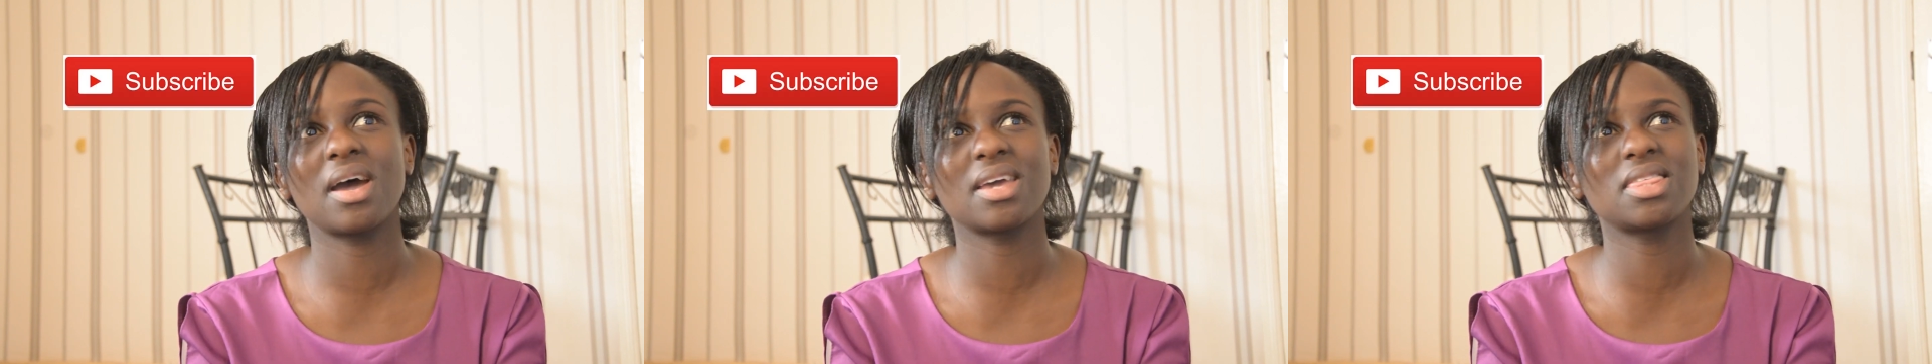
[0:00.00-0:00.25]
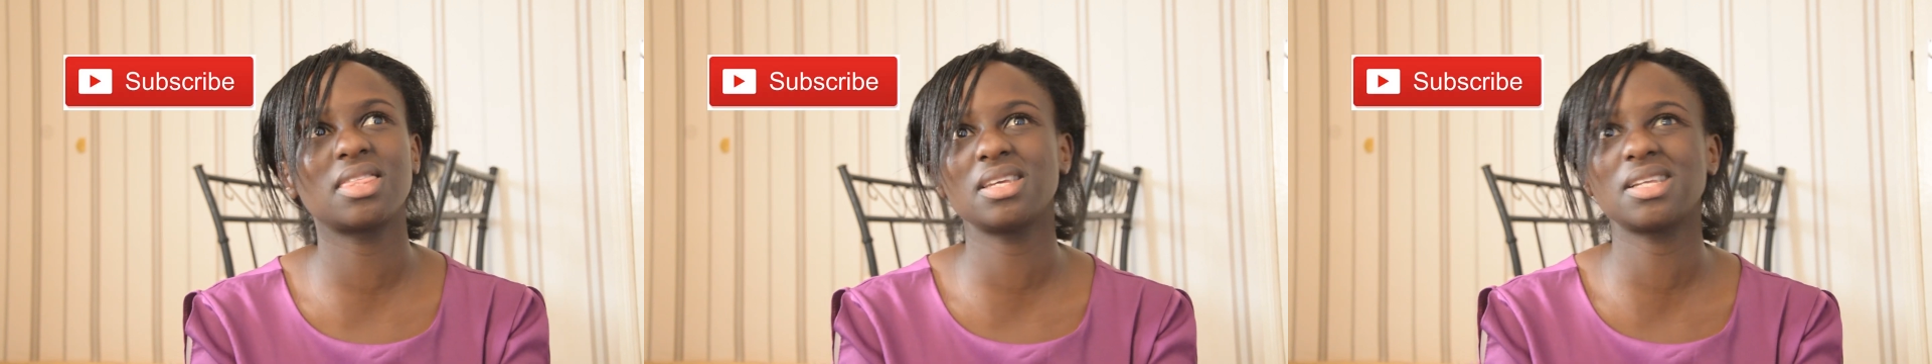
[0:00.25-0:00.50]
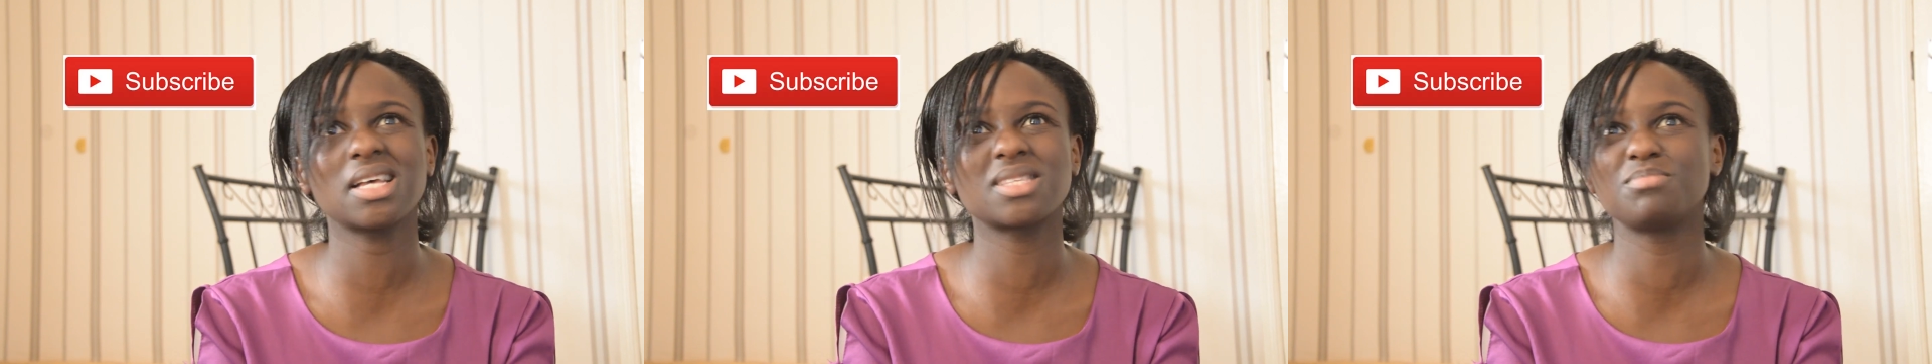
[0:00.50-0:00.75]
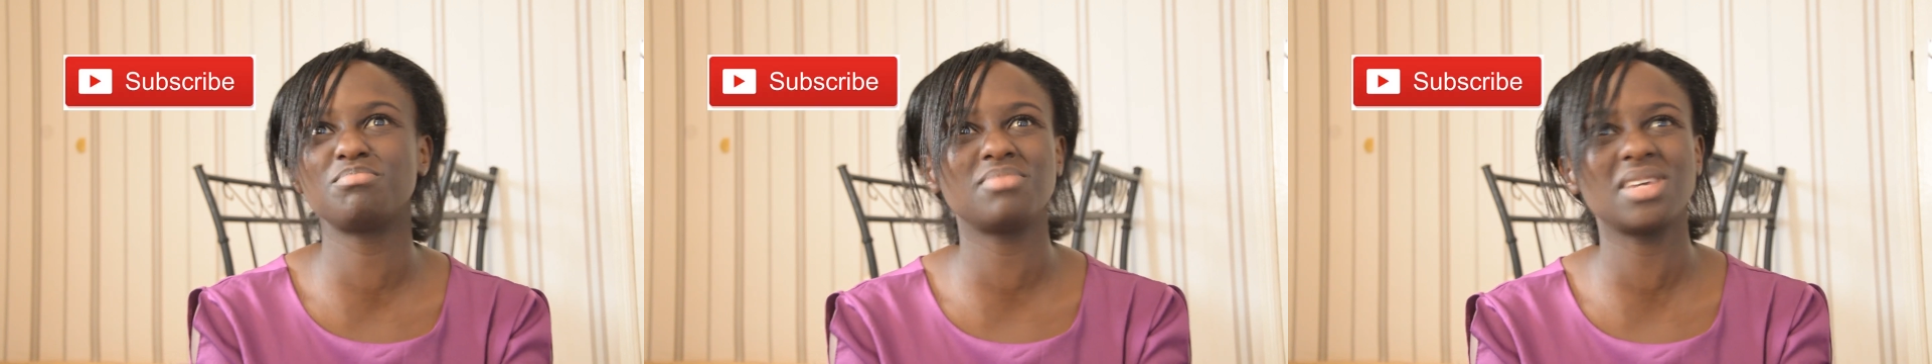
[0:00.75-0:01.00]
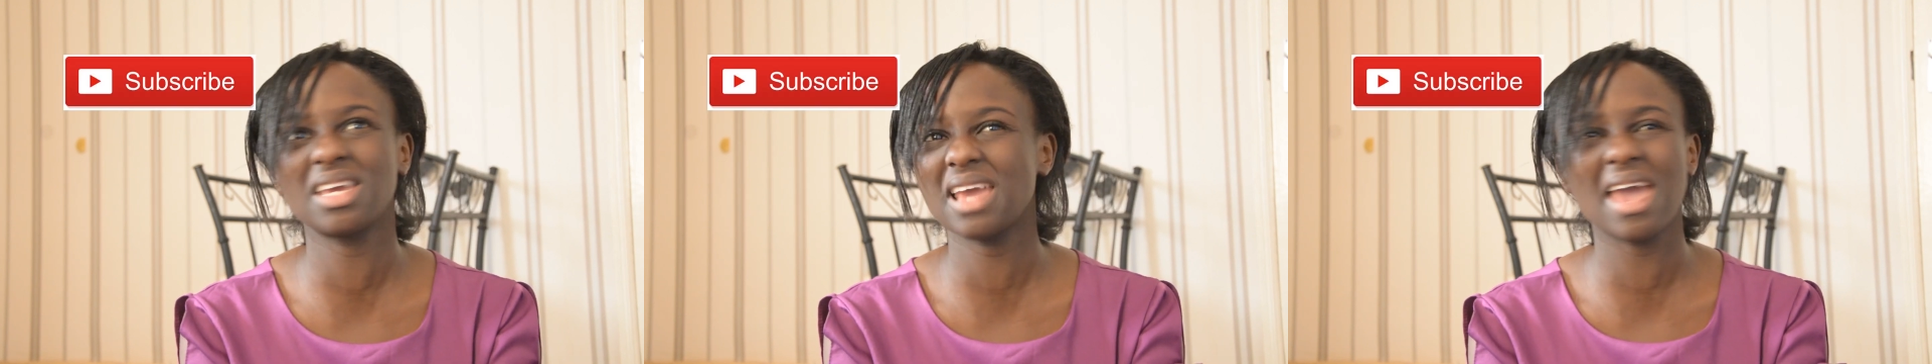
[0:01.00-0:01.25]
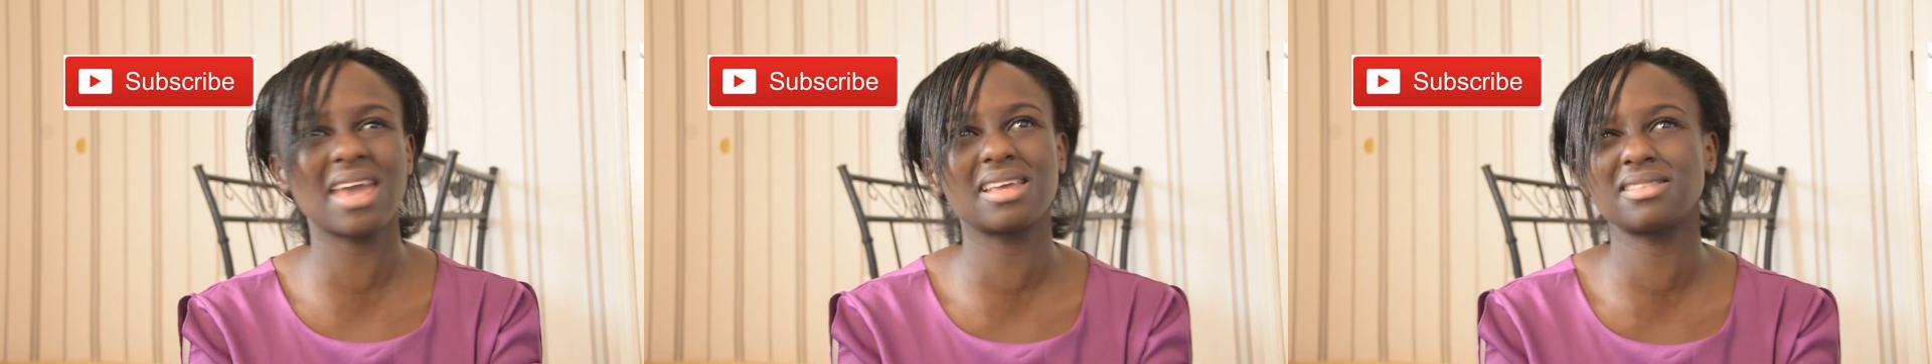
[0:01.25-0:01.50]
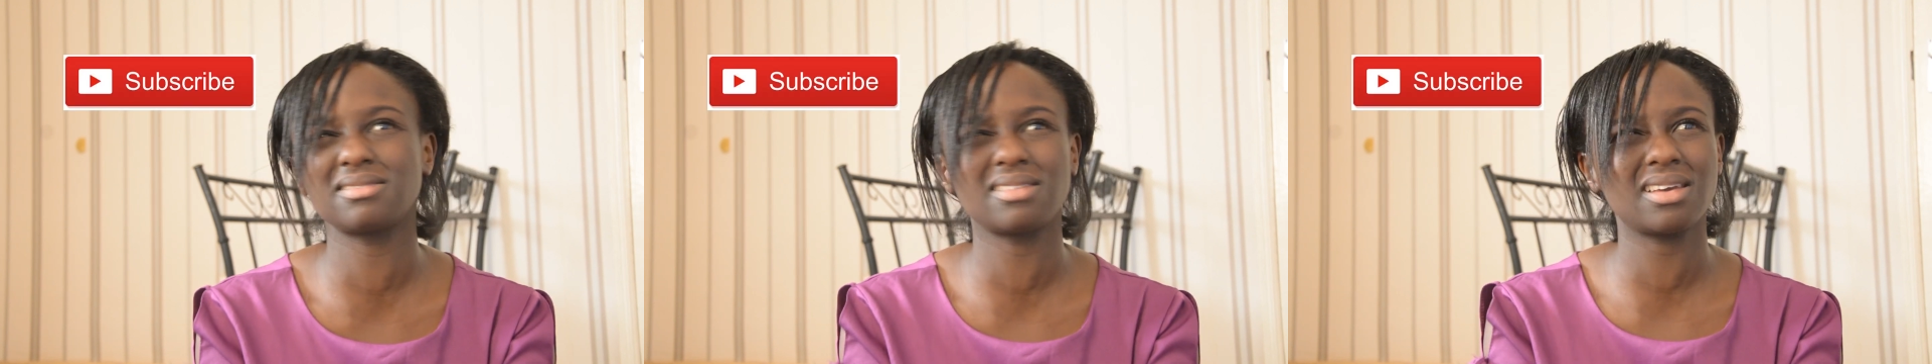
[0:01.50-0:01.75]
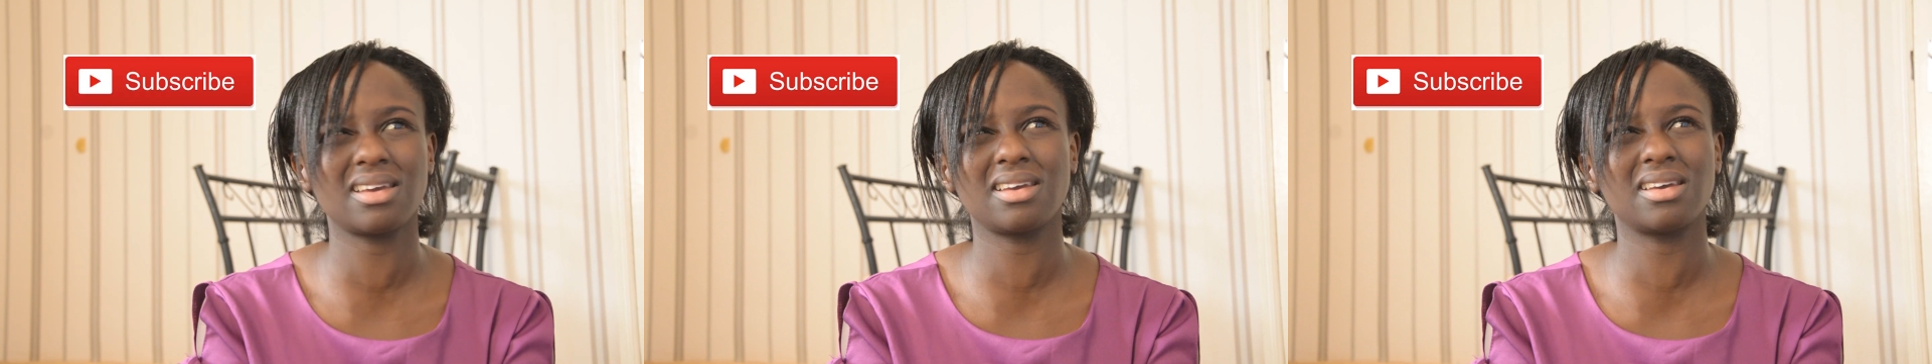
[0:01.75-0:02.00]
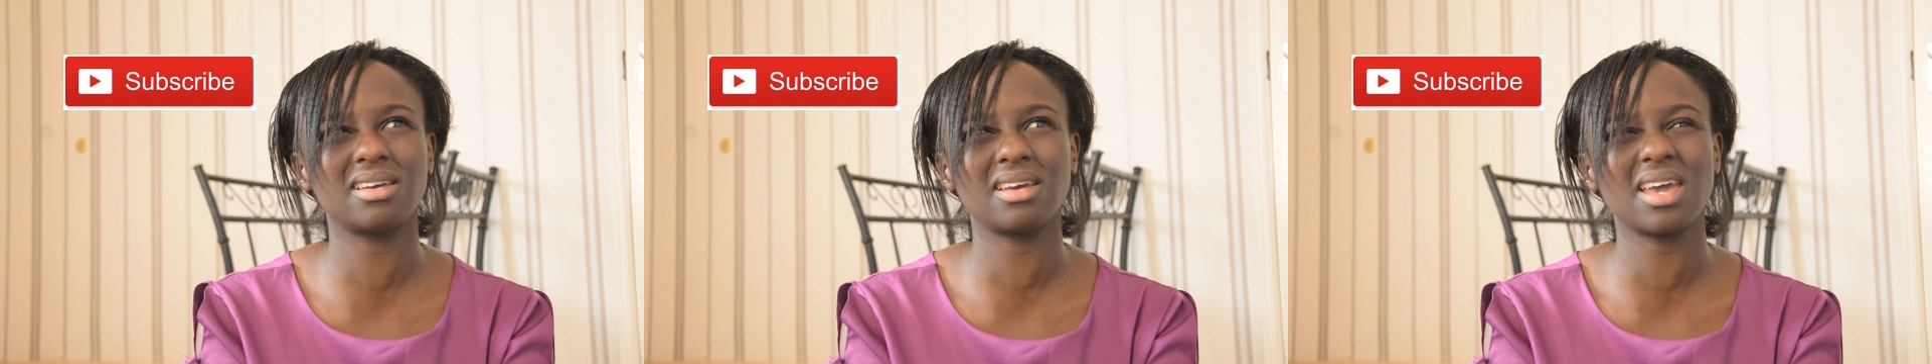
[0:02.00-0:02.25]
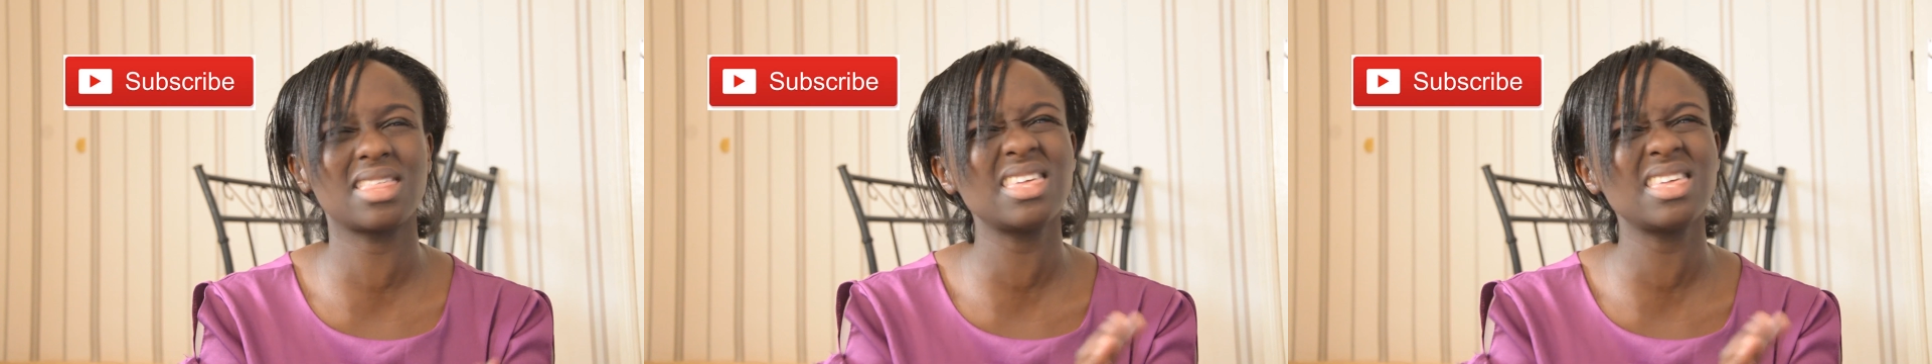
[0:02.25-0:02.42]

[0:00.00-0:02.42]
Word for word: I, it has I, I